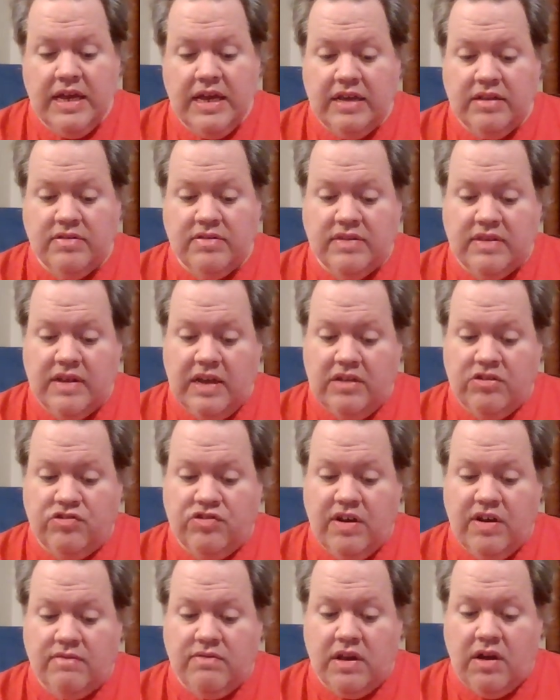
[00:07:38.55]
he instead
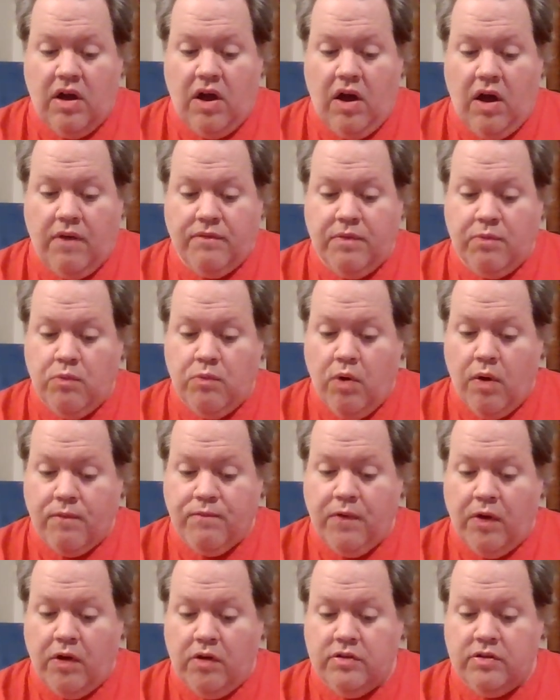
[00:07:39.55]
shaved it off and wore a
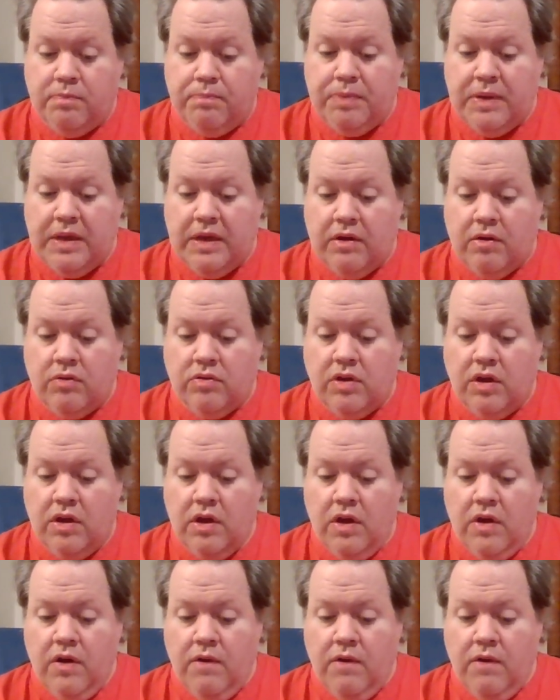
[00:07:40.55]
false beard